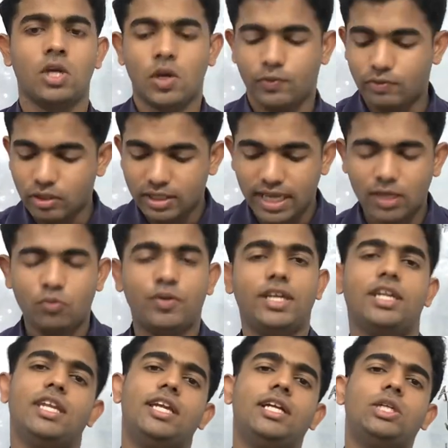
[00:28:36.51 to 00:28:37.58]
For that we
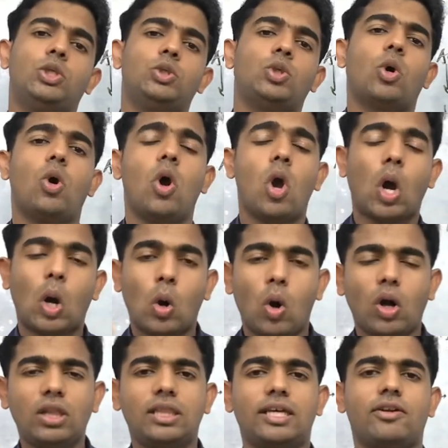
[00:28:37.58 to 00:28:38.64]
need to know
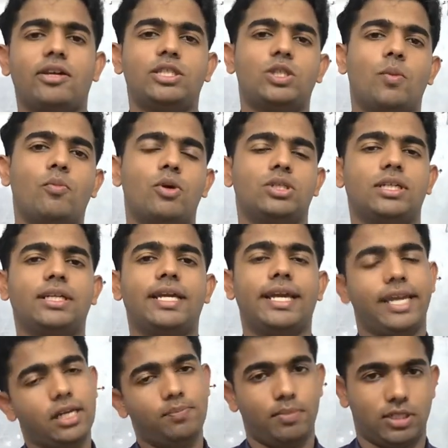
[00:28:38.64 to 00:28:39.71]
all the range of motion
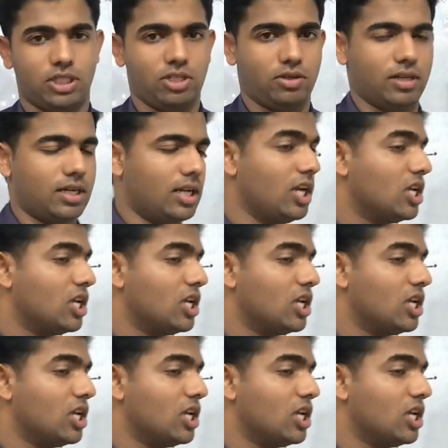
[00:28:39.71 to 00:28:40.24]
in particular.